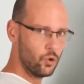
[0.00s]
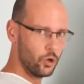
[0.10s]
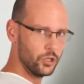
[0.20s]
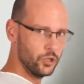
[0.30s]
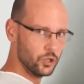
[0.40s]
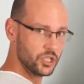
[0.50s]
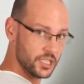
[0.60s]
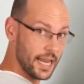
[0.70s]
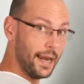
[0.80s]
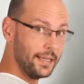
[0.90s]
or your
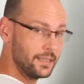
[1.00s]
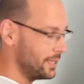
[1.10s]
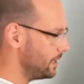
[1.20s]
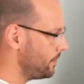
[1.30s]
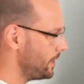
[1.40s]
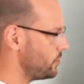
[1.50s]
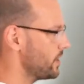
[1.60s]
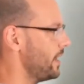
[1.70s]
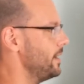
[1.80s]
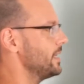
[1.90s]
static team and you
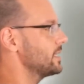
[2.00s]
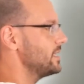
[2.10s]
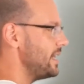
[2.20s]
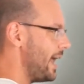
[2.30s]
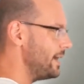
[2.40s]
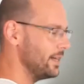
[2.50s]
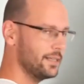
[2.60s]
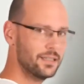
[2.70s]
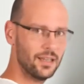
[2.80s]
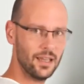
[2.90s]
can extend
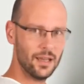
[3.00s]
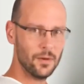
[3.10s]
it